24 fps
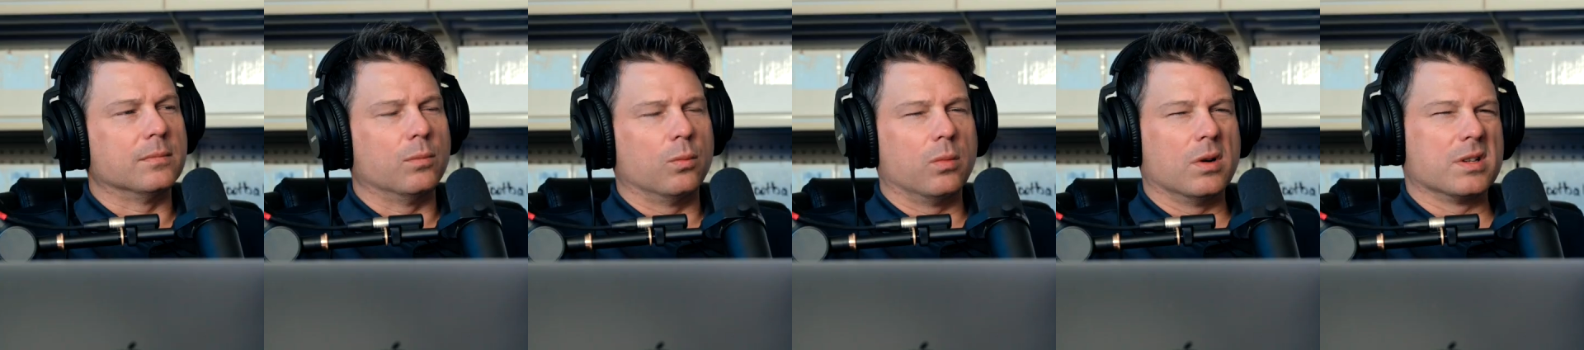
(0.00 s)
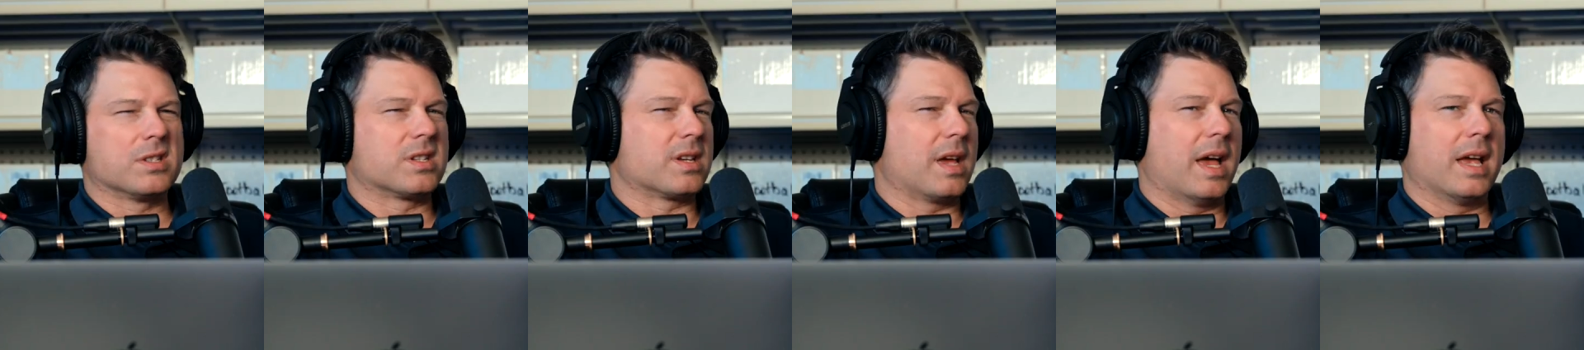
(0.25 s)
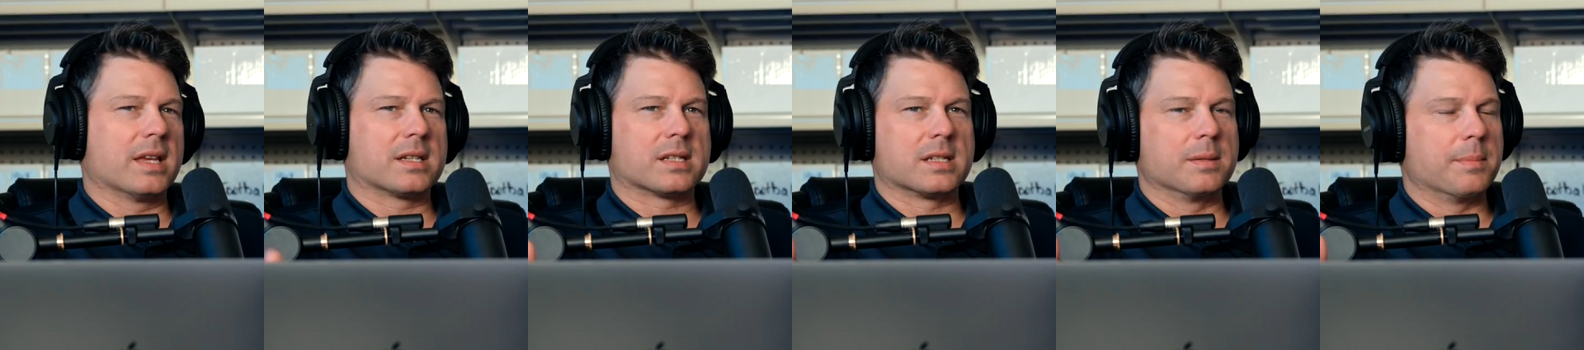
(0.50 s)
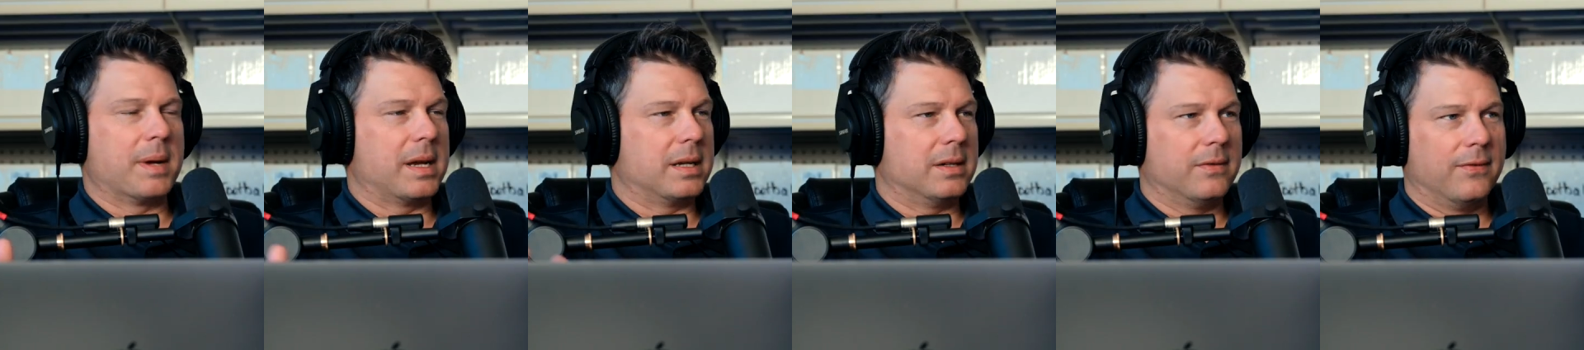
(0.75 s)
What's
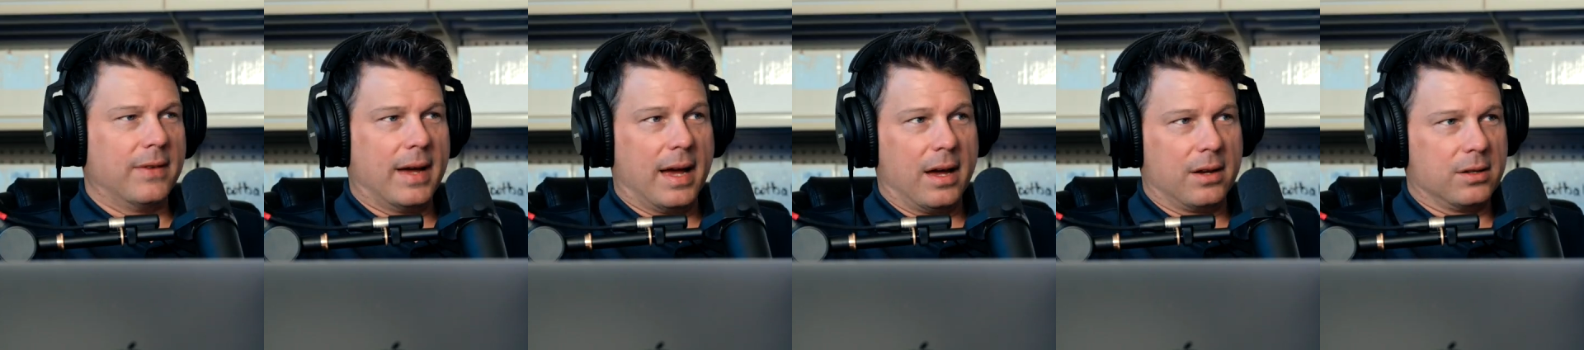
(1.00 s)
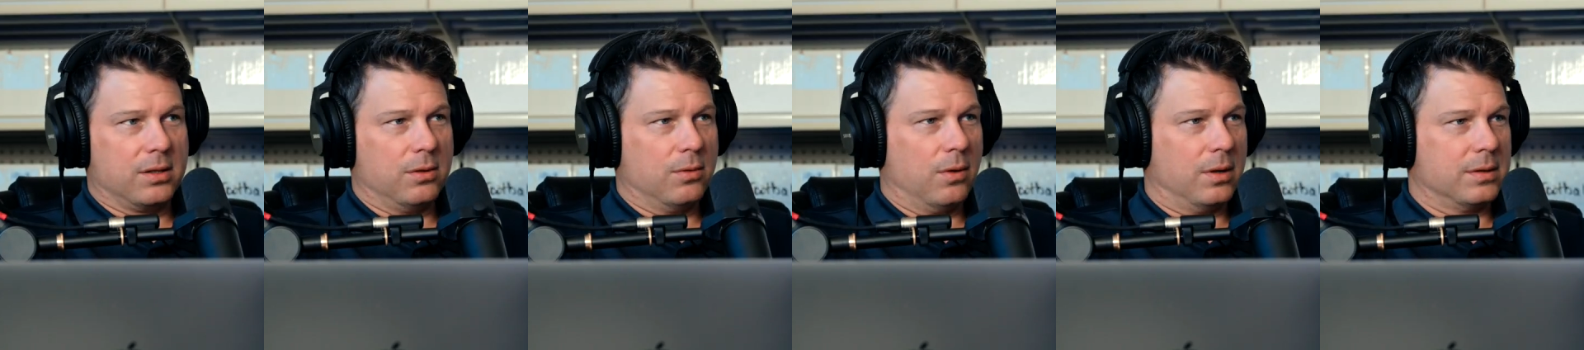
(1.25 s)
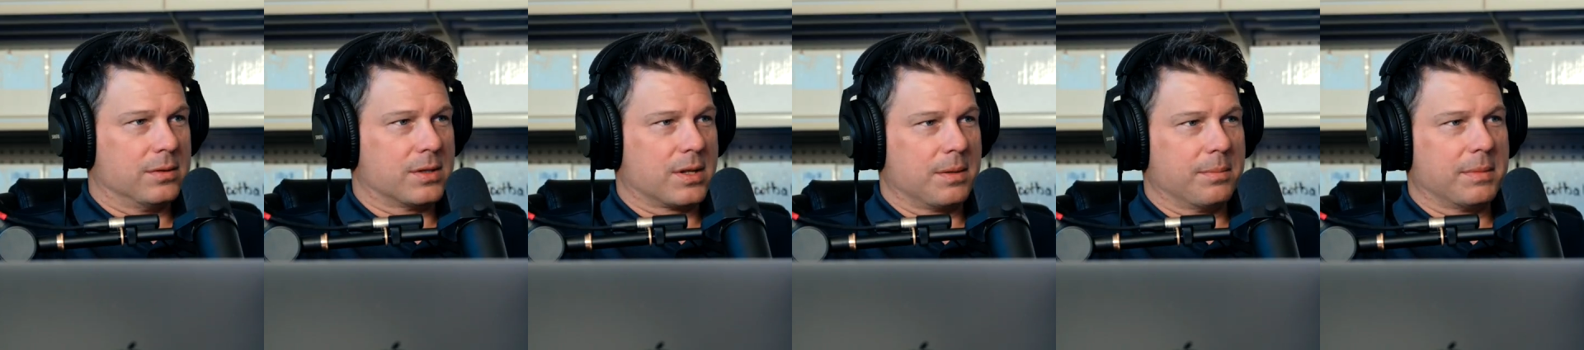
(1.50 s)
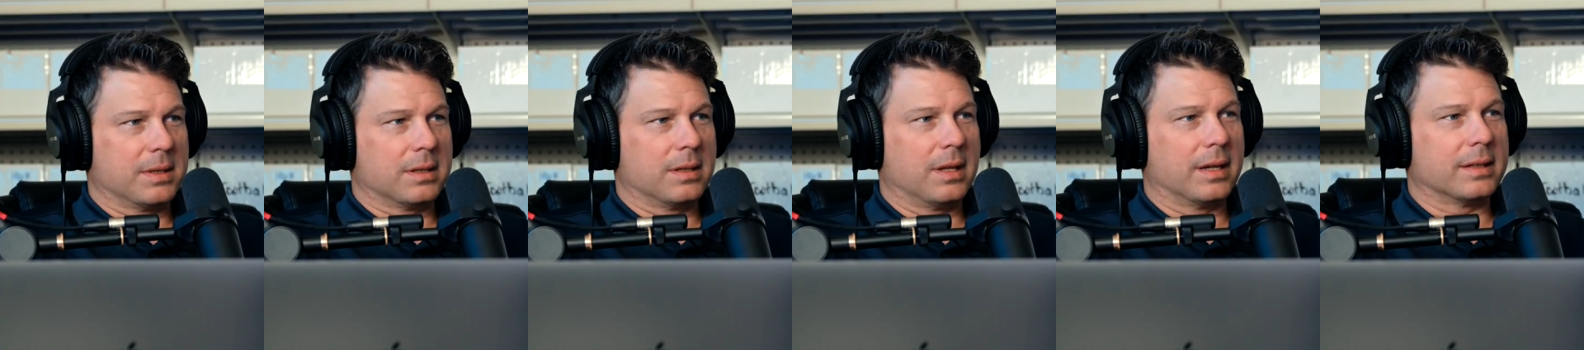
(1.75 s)
estimated value on
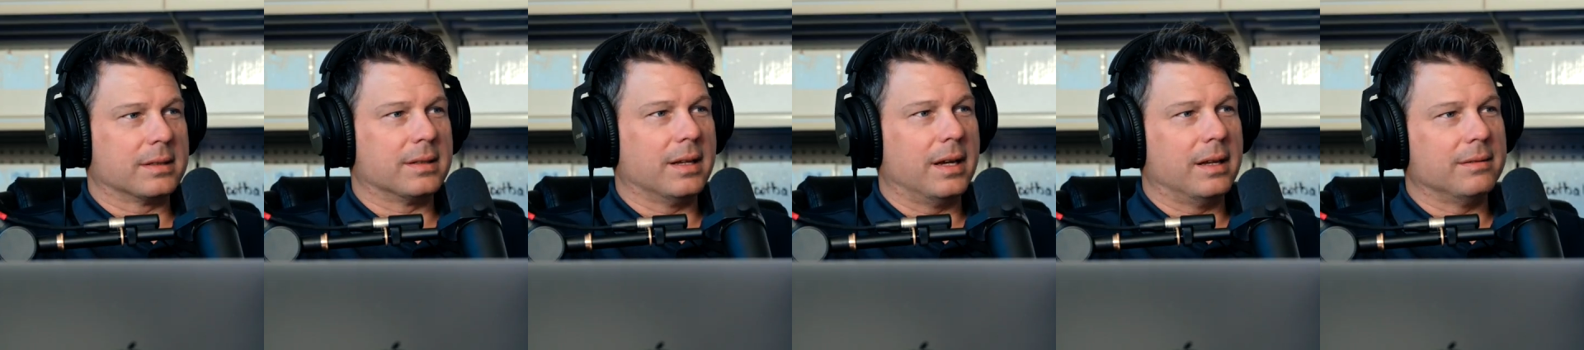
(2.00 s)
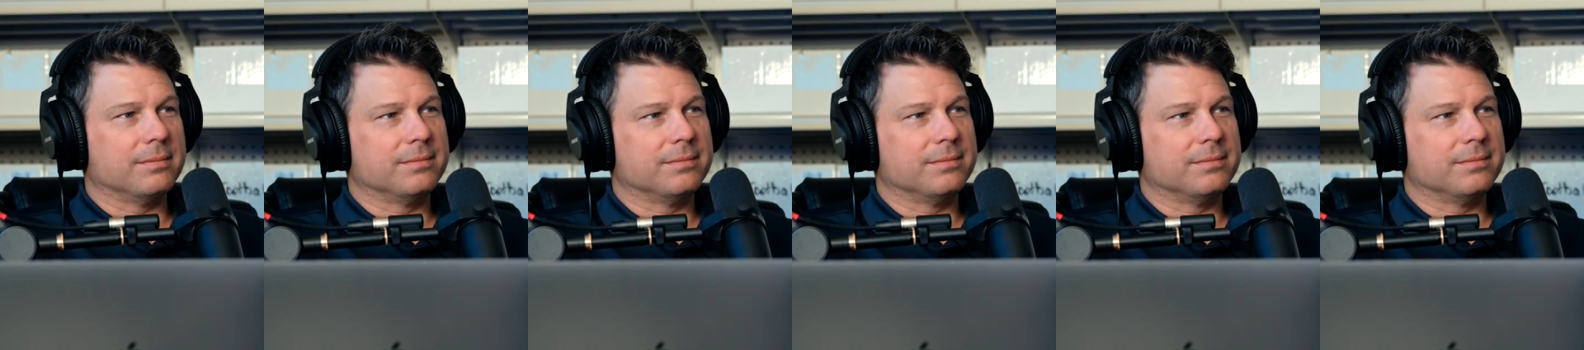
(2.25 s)
something like that?